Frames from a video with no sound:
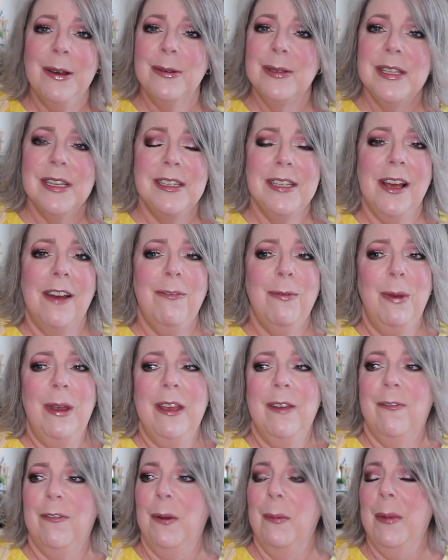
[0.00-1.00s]
was a tough
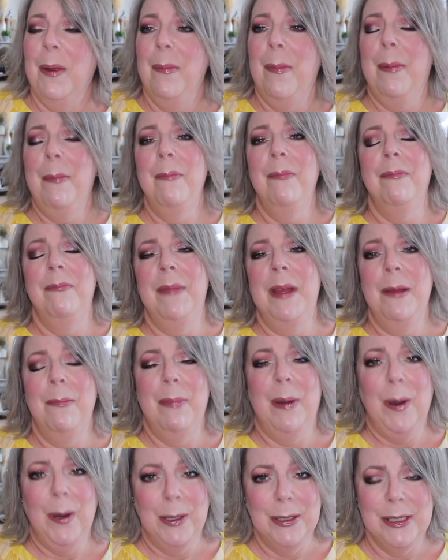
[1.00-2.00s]
week for my, me
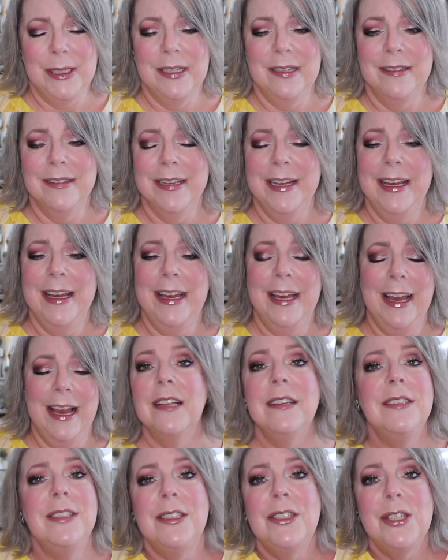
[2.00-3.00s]
personally,
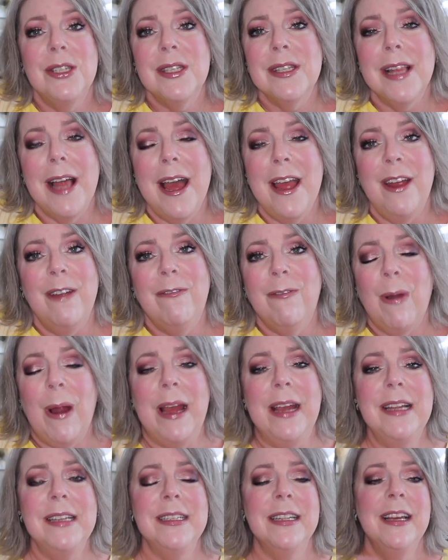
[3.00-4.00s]
just life,
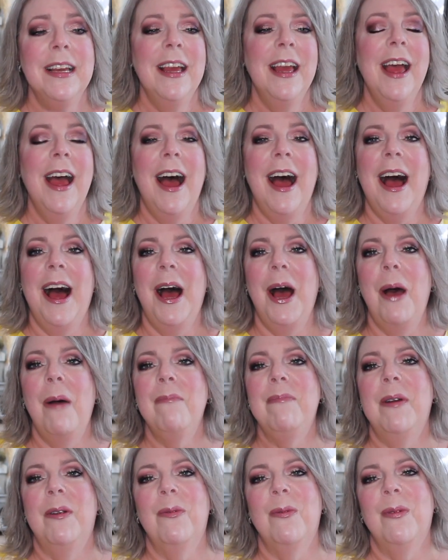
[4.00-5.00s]
right? Uh,
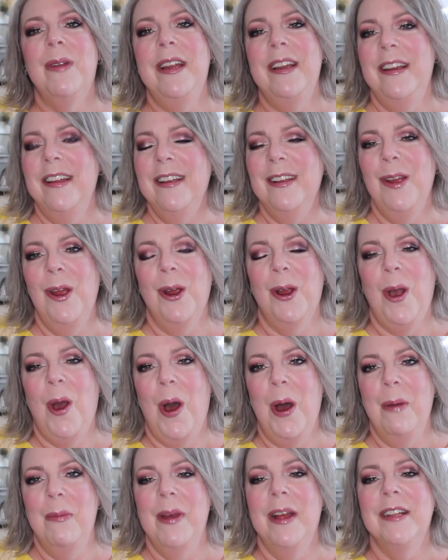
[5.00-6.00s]
but reading your
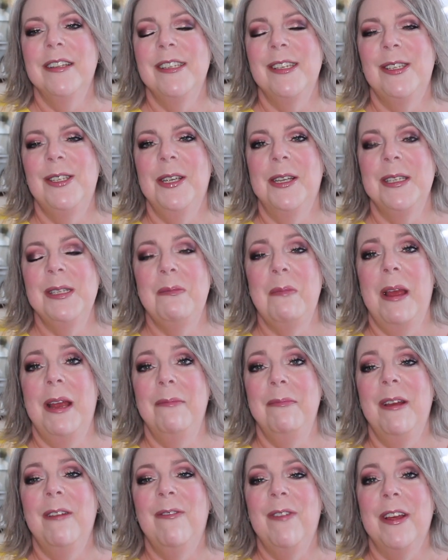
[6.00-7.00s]
comments just
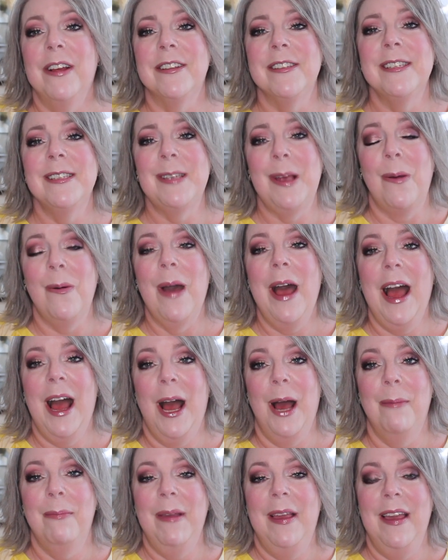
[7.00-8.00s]
made me feel so
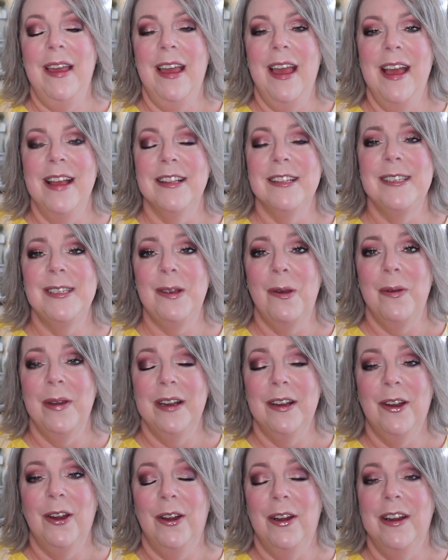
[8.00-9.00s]
happy and so
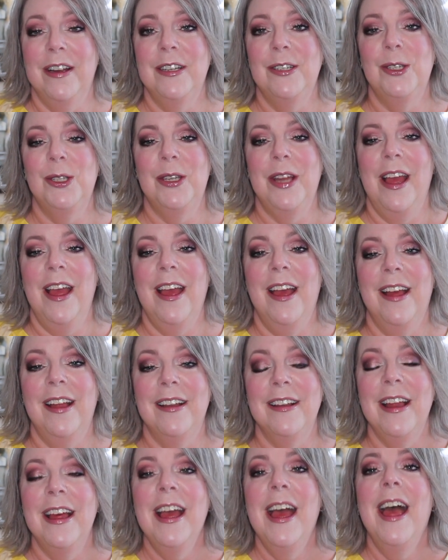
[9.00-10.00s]
encouraged
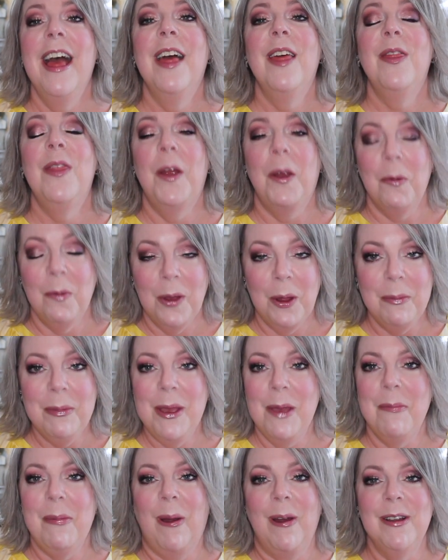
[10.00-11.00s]
and there will
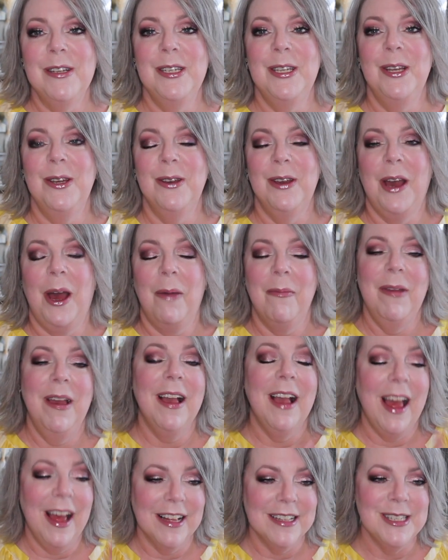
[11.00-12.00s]
be a part two
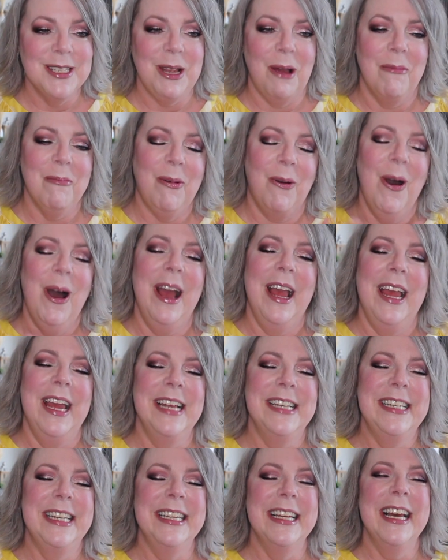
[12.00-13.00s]
coming at some
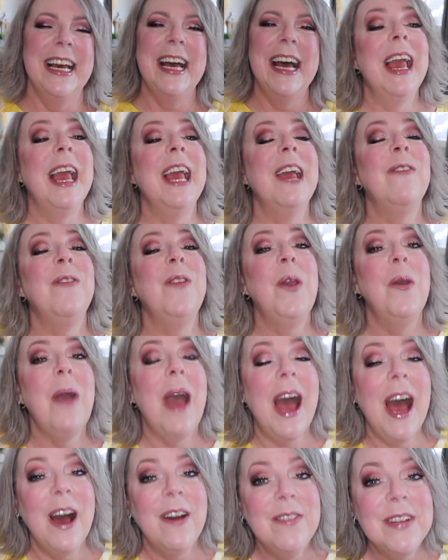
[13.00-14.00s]
point. if you
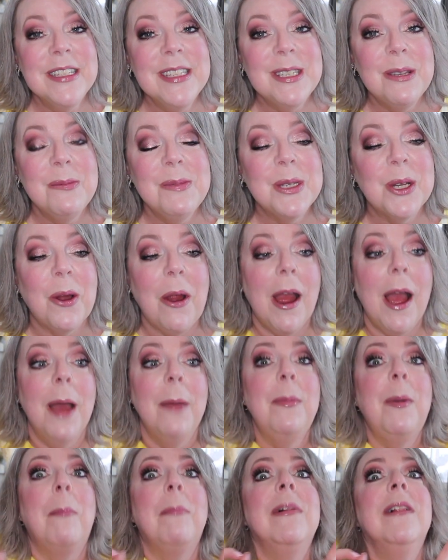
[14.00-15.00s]
haven't
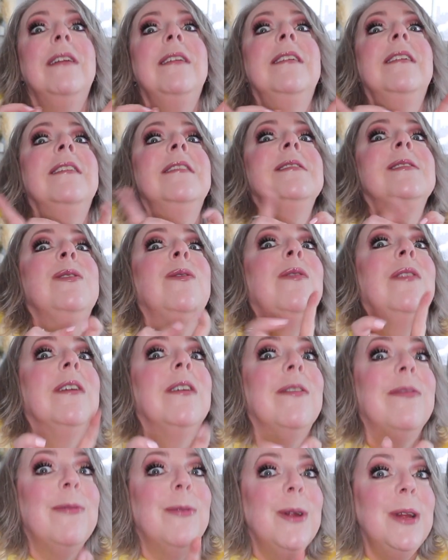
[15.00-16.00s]
subscribed, please
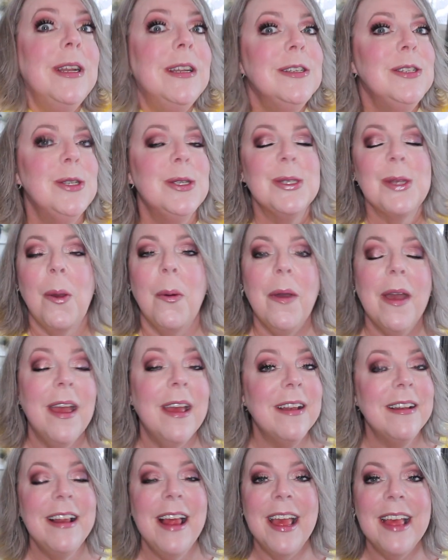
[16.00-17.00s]
feel free to just go
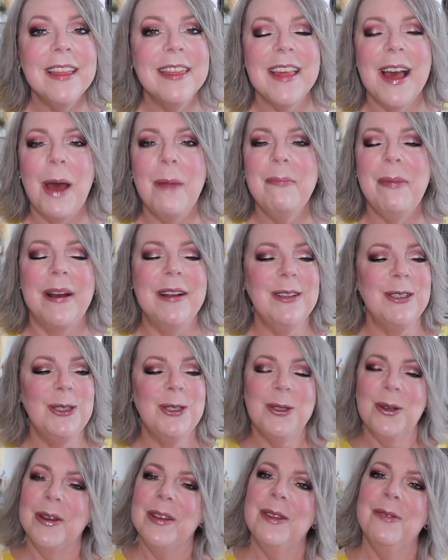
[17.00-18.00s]
ahead and hit that button,
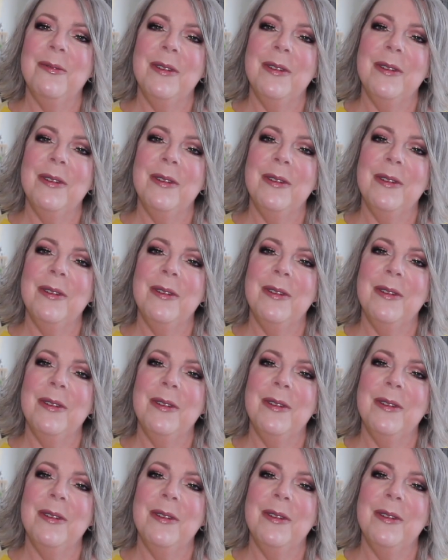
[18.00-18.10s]
join